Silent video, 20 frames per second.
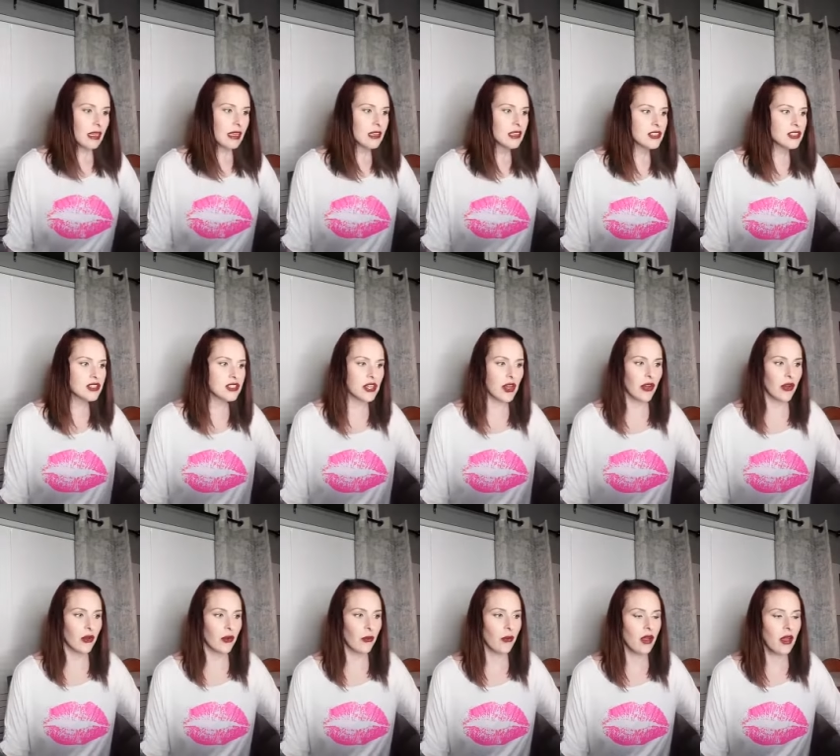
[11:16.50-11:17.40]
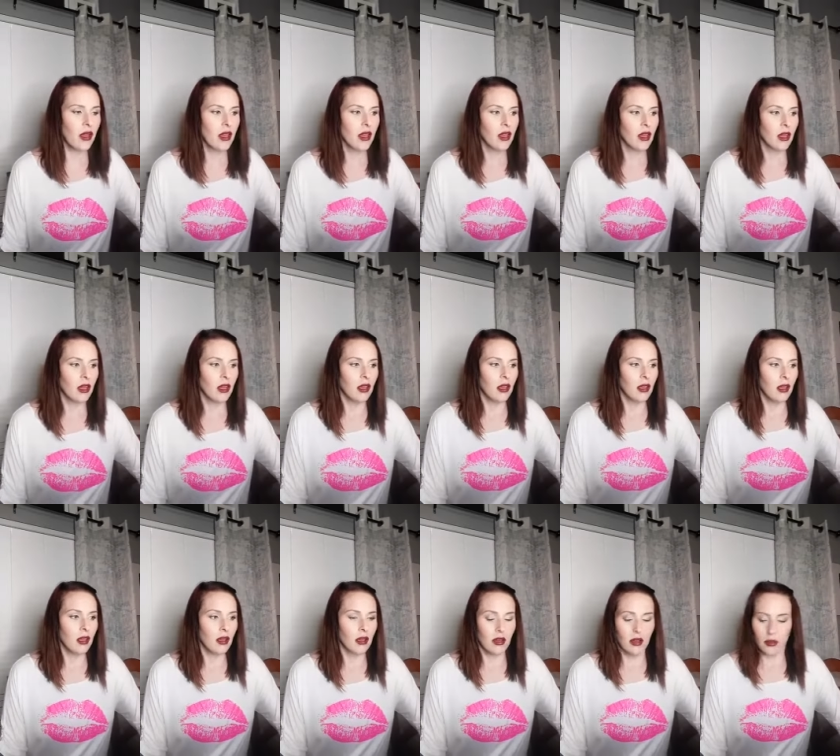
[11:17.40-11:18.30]
So,
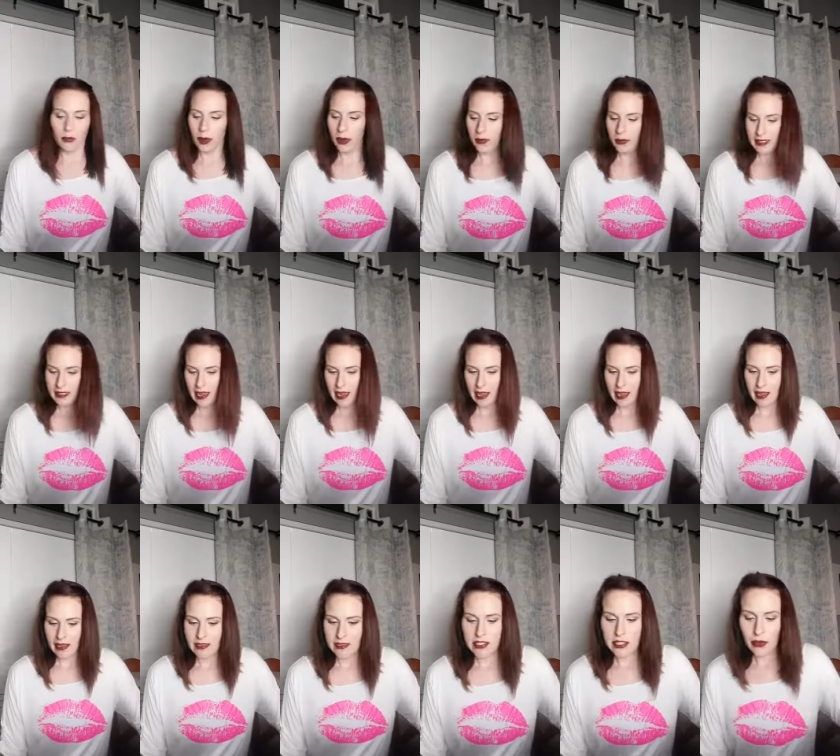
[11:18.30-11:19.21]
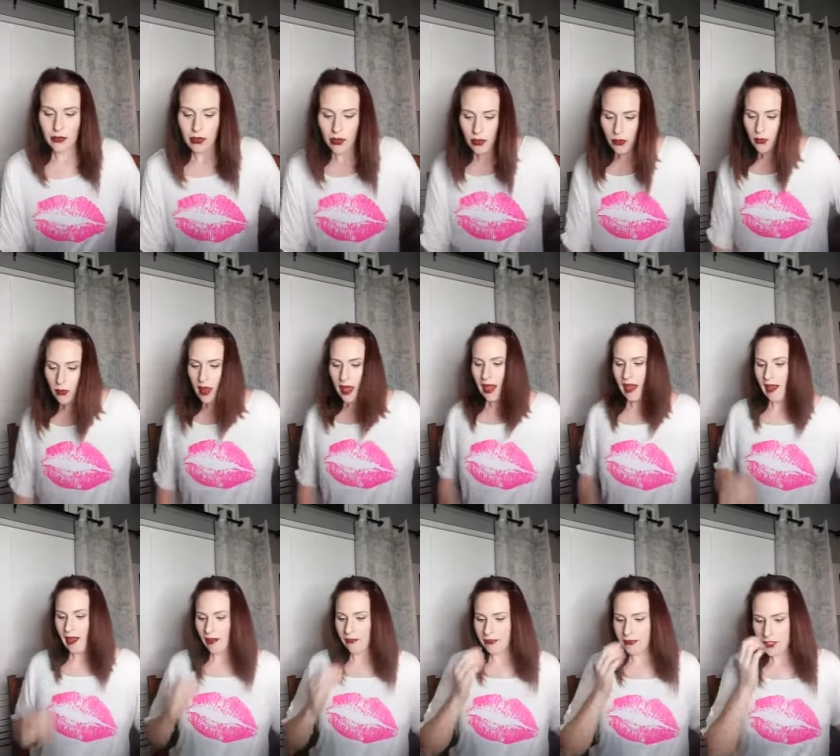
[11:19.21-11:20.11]
where was I at? So you
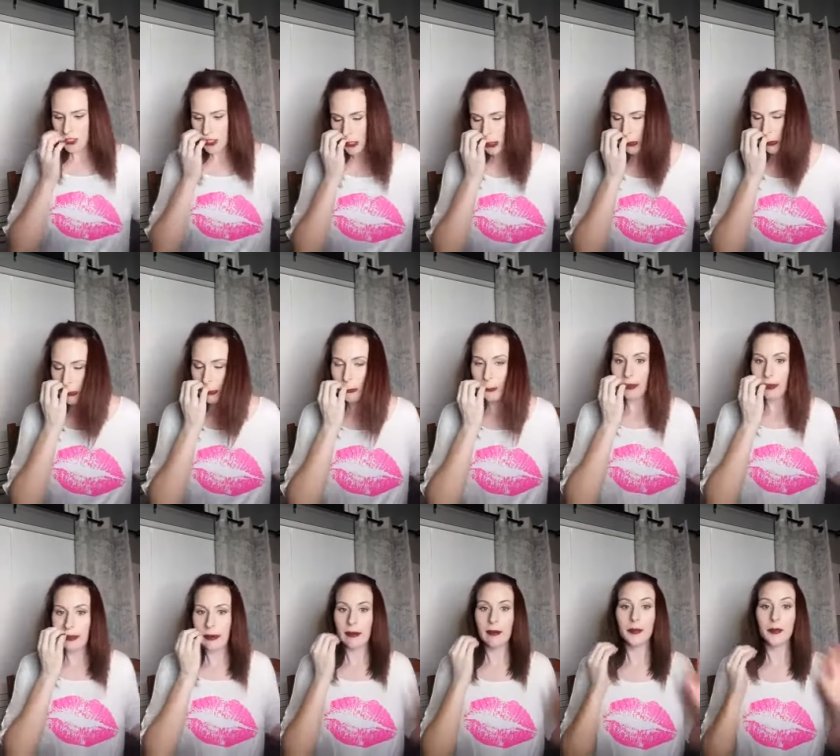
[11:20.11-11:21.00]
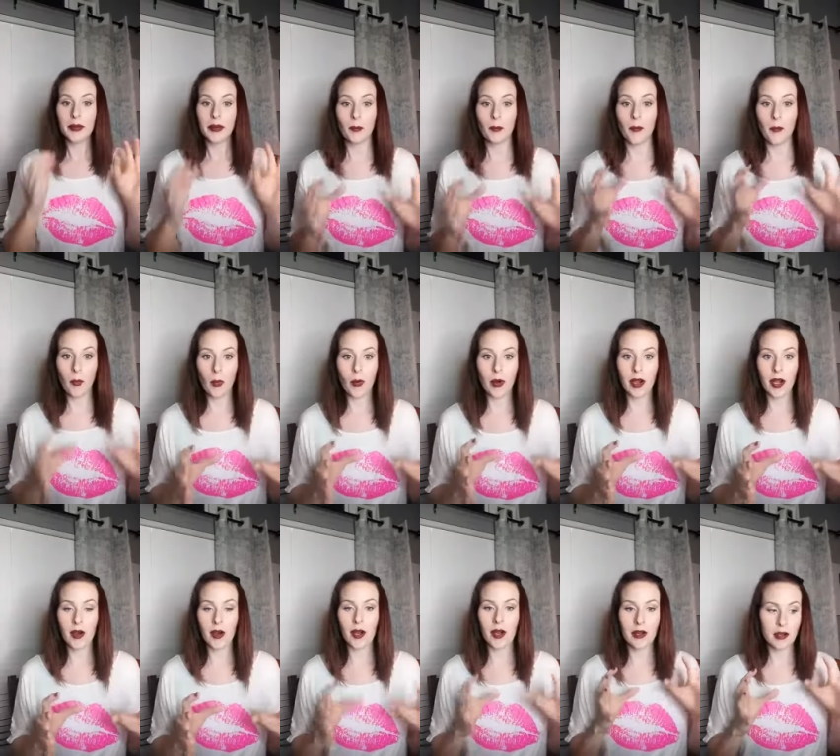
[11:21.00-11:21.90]
have to put
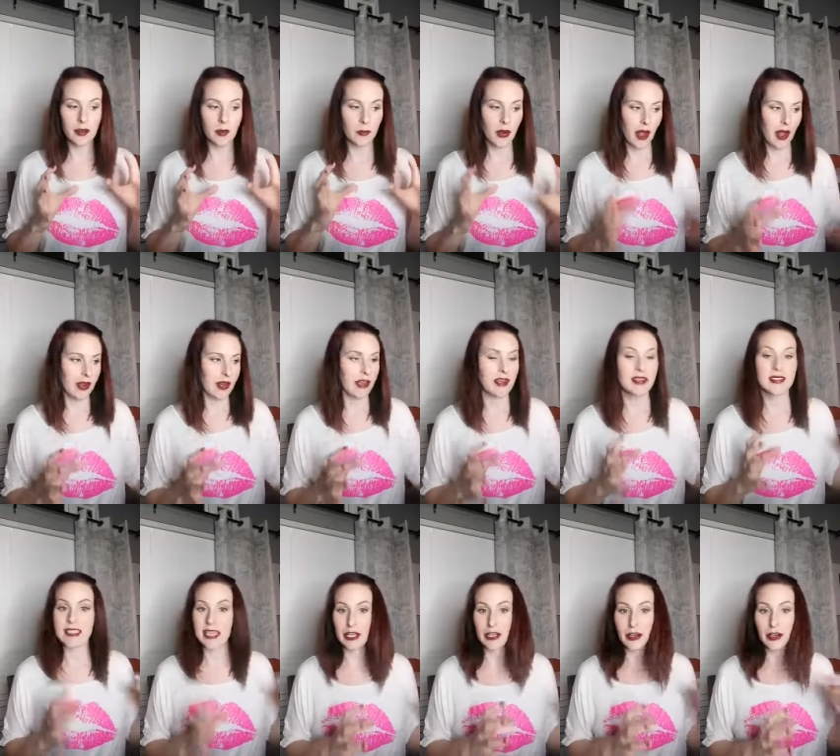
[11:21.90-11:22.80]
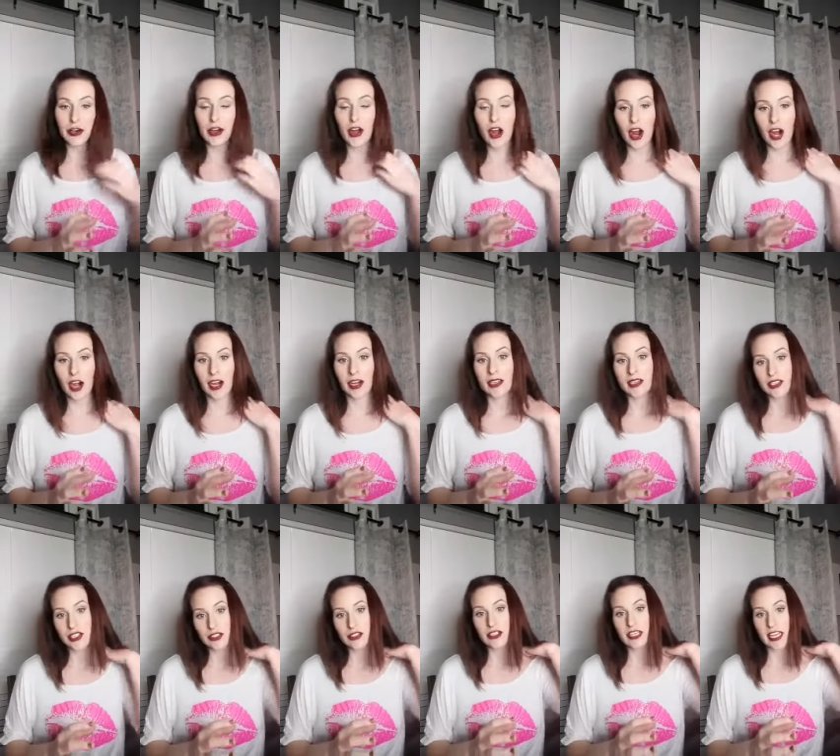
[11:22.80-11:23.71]
more products in your cart
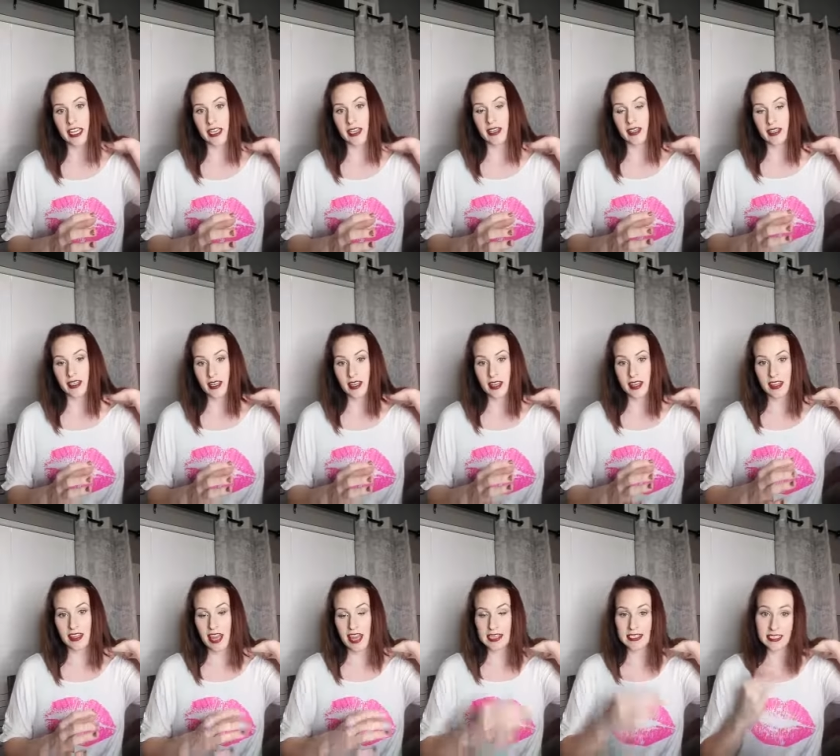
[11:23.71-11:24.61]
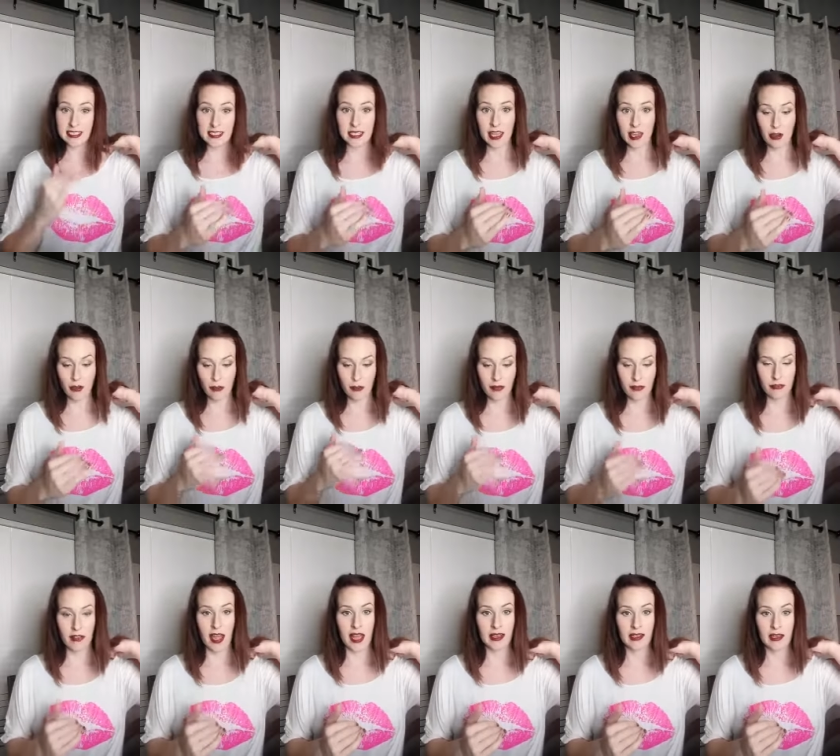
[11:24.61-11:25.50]
to get that discount
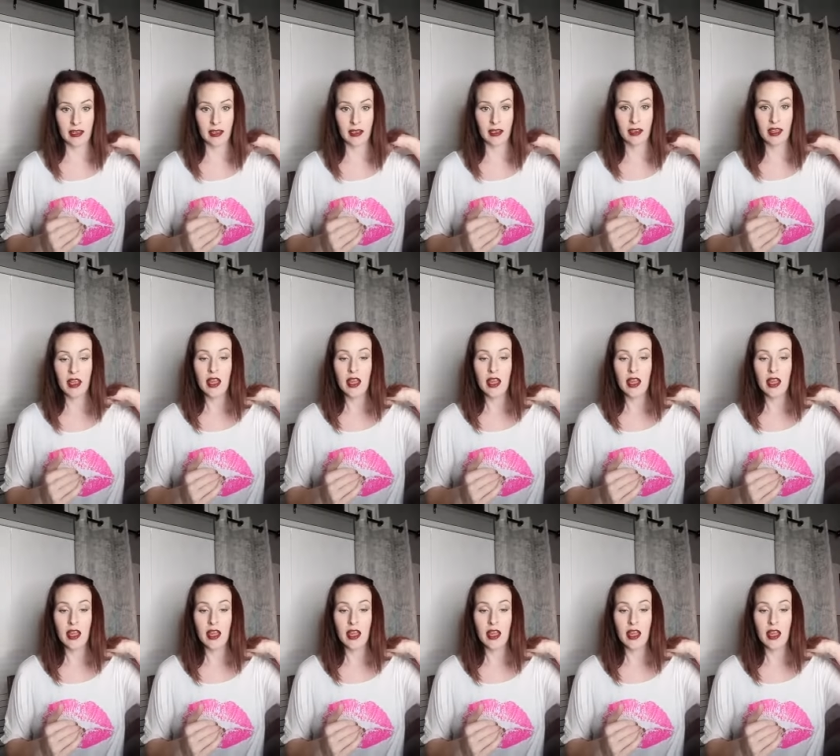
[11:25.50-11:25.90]
reflected.